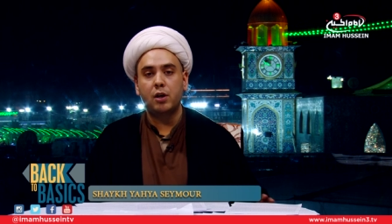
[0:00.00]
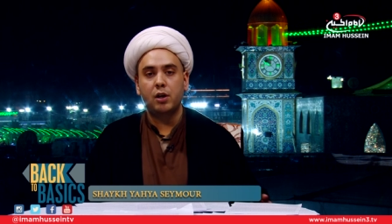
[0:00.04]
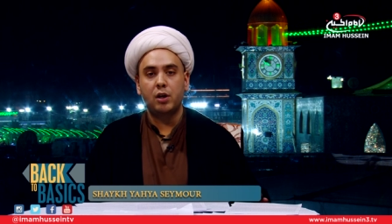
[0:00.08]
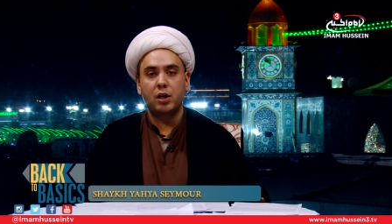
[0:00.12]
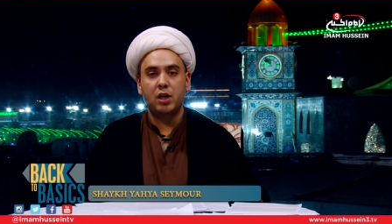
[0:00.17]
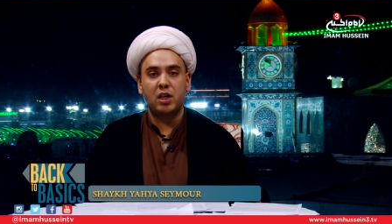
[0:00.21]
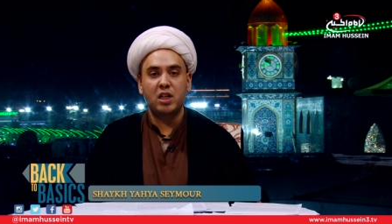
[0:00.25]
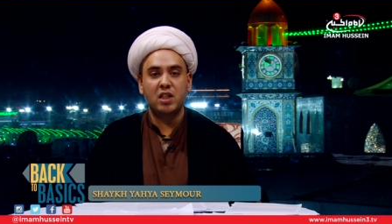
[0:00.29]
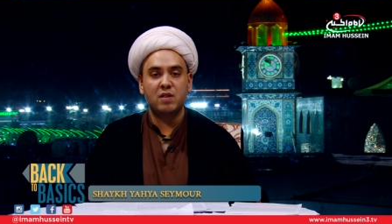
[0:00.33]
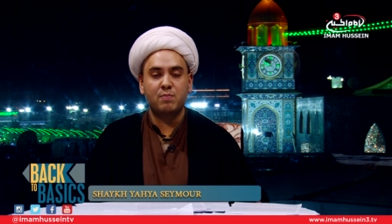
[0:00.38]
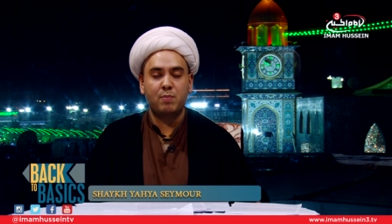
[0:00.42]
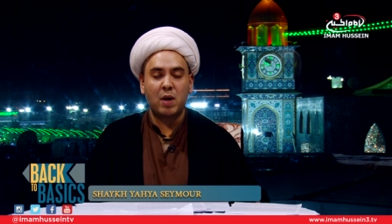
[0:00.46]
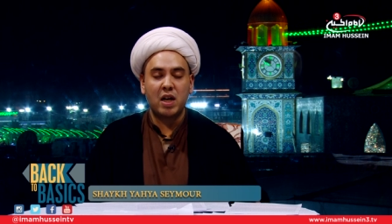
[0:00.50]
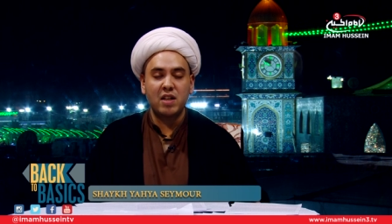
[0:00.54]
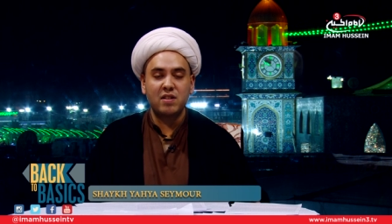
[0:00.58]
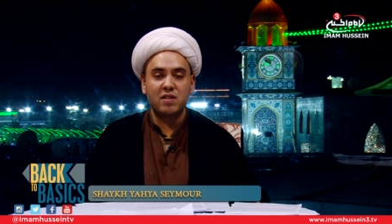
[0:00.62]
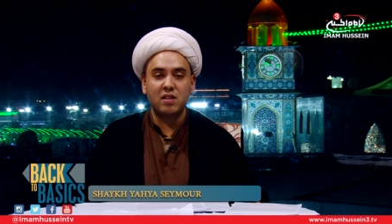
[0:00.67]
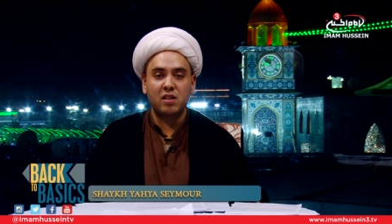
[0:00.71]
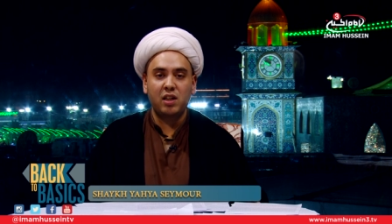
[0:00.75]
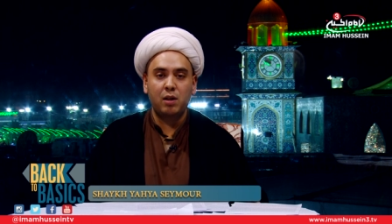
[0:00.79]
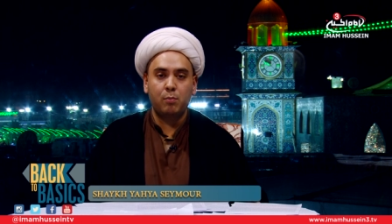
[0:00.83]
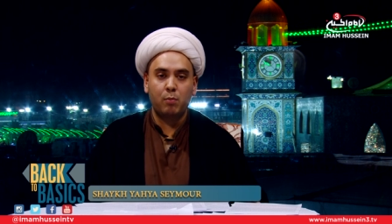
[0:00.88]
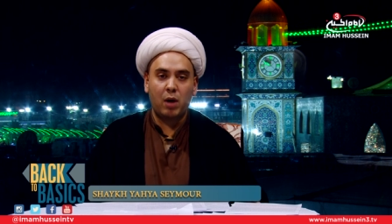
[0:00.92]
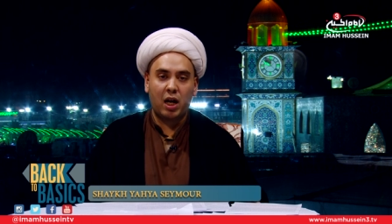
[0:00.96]
he's
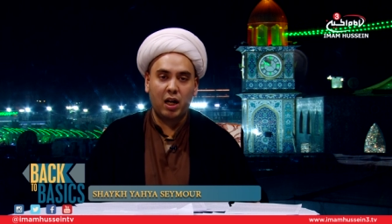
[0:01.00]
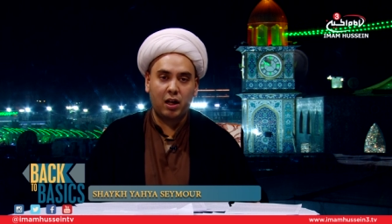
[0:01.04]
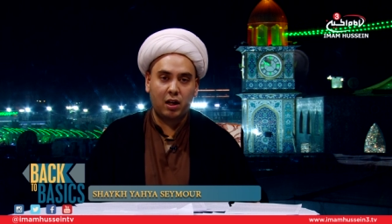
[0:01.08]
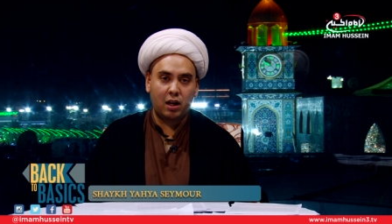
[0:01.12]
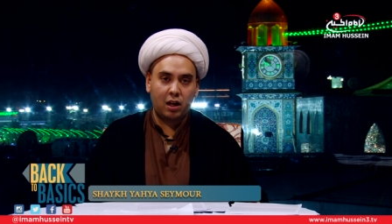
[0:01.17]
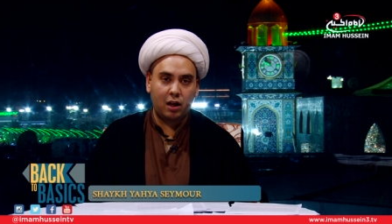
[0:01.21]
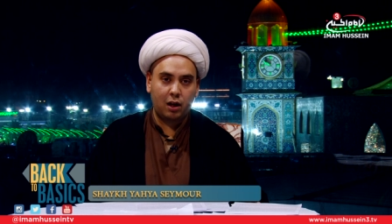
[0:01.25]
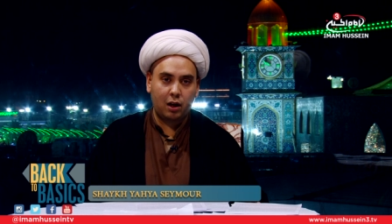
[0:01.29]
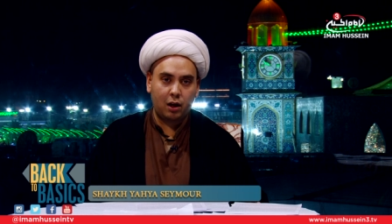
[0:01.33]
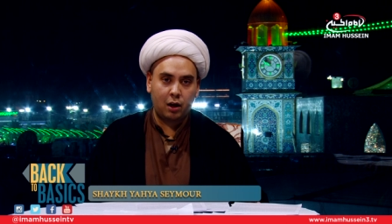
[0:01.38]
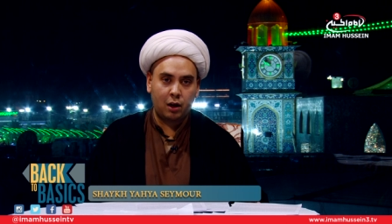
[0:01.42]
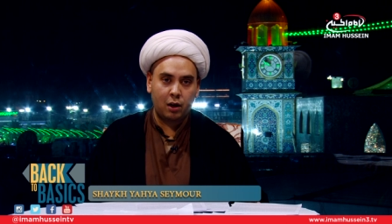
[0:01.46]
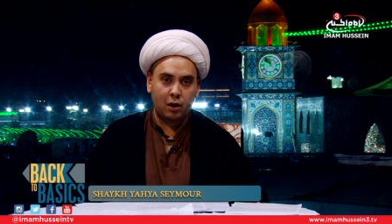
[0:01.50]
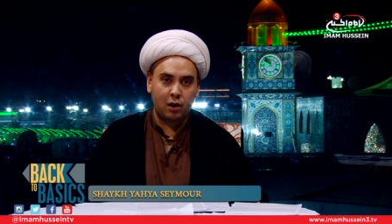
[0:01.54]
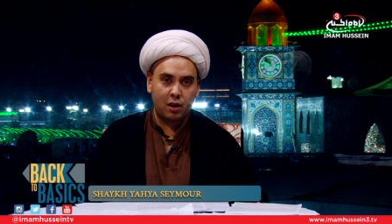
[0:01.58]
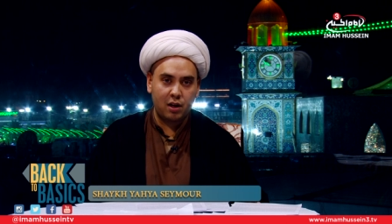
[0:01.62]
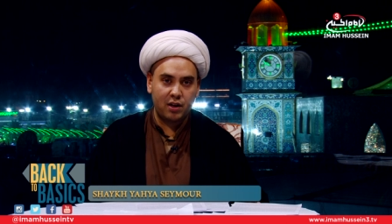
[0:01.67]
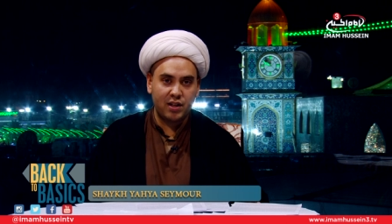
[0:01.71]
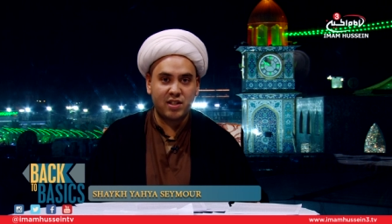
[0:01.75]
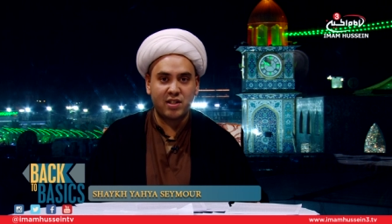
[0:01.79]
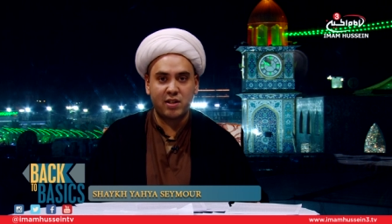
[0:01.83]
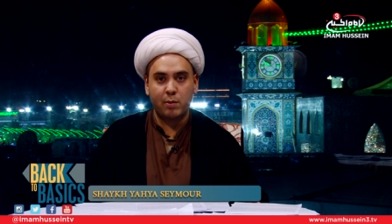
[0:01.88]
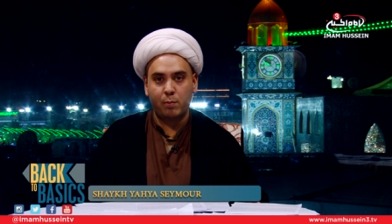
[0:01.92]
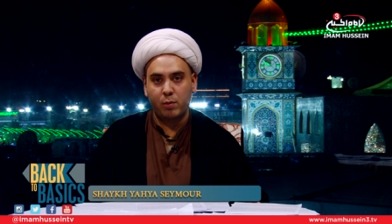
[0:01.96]
basically making
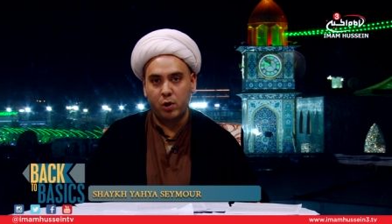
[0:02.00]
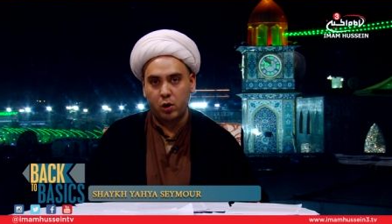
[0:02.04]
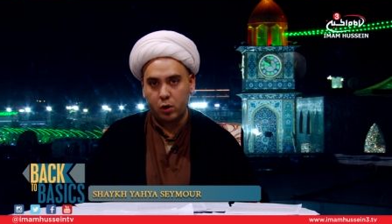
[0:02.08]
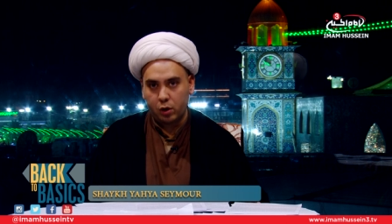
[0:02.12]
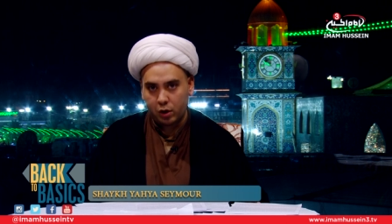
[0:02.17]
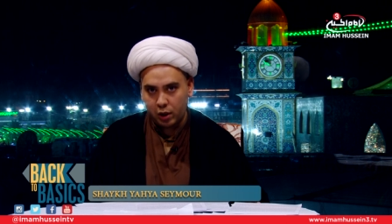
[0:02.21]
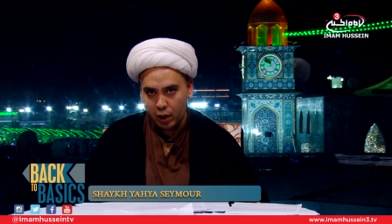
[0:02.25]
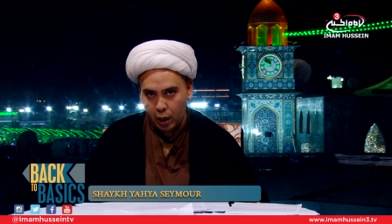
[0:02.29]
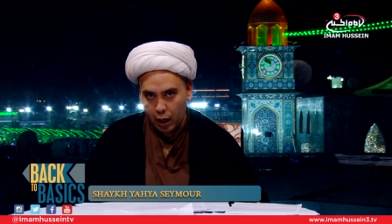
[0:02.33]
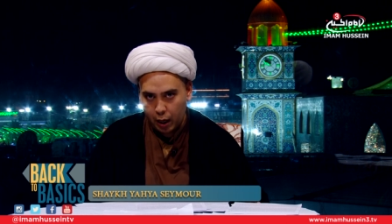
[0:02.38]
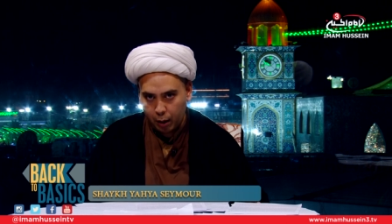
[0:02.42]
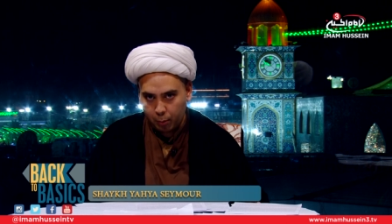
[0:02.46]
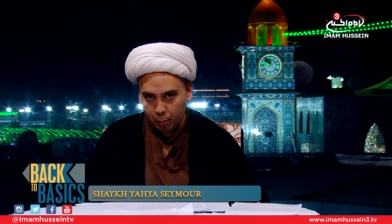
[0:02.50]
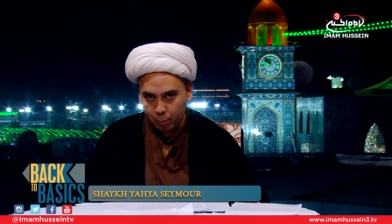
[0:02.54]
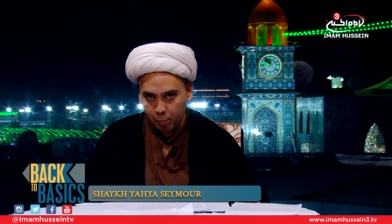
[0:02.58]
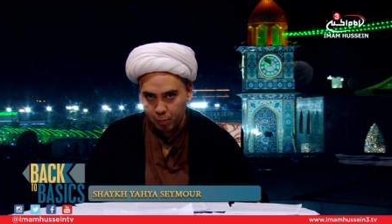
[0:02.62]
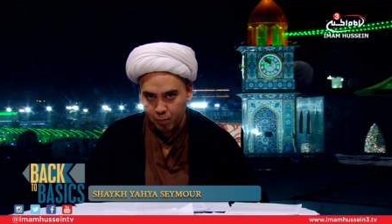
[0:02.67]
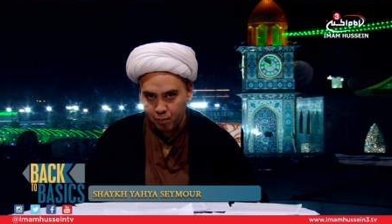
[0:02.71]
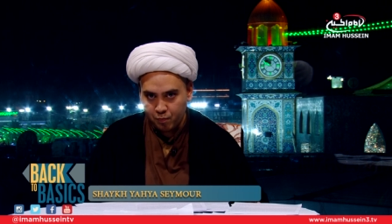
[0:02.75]
a similar claim,